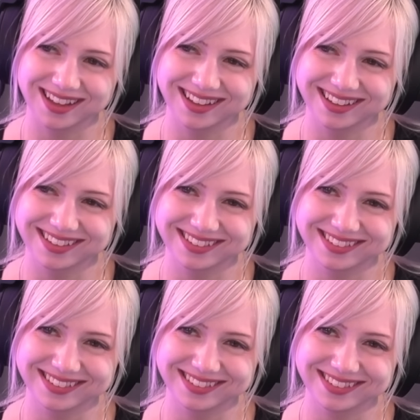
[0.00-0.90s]

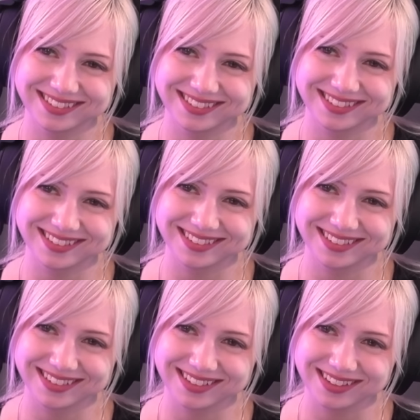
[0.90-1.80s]

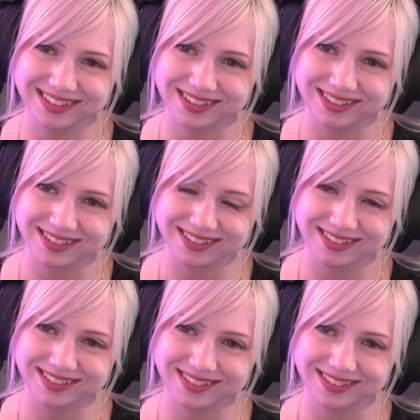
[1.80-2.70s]

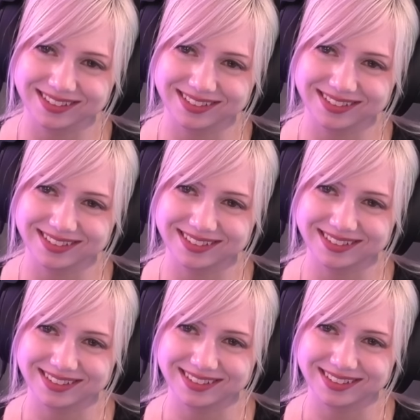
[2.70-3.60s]

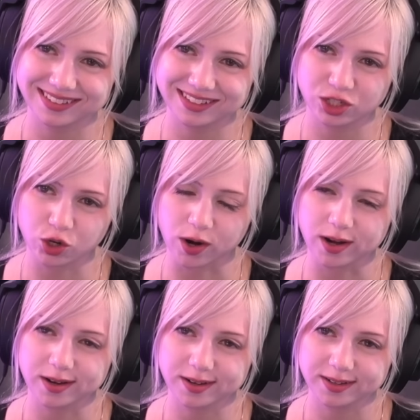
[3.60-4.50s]

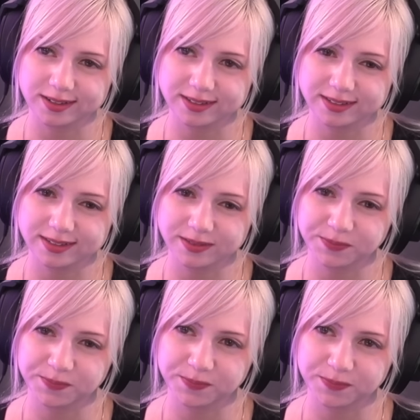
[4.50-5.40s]

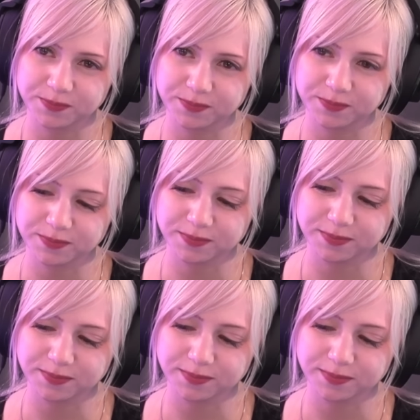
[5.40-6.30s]

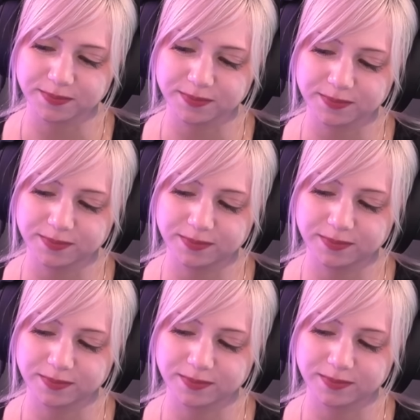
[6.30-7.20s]

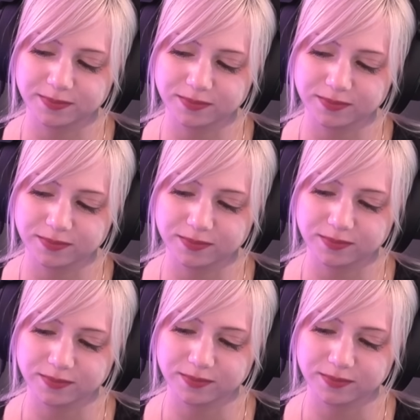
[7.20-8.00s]
(not speaking)